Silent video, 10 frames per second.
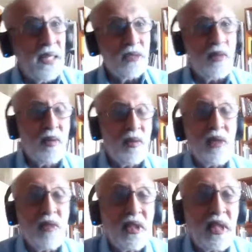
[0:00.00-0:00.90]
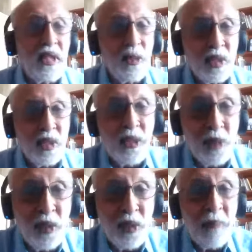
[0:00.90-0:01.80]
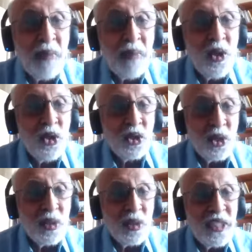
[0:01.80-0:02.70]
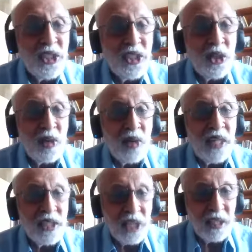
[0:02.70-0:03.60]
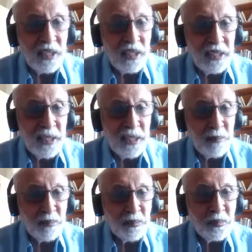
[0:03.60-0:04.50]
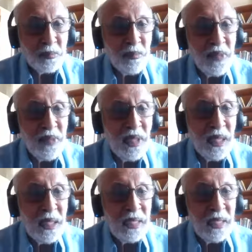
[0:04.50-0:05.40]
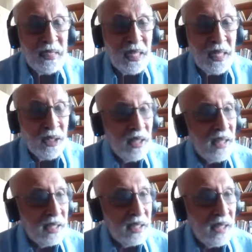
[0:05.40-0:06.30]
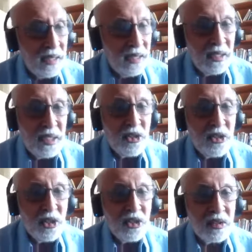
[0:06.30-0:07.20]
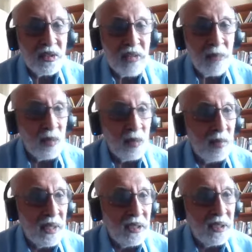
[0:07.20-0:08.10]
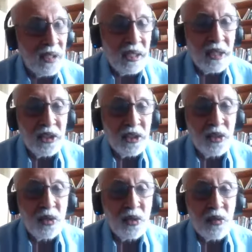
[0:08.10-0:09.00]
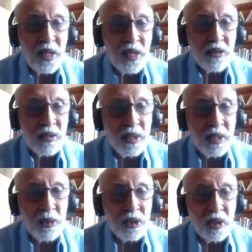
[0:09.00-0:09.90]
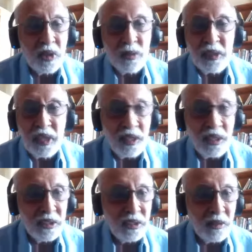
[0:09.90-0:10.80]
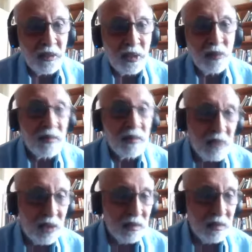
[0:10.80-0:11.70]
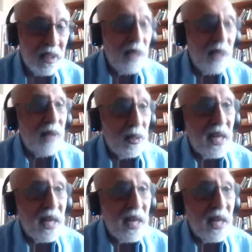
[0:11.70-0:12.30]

what a great work they were doing. So it was easy to write a check at that time. Then other NGOs came to my attention through friends. They would talk to me saying, hey, listen, when I would ask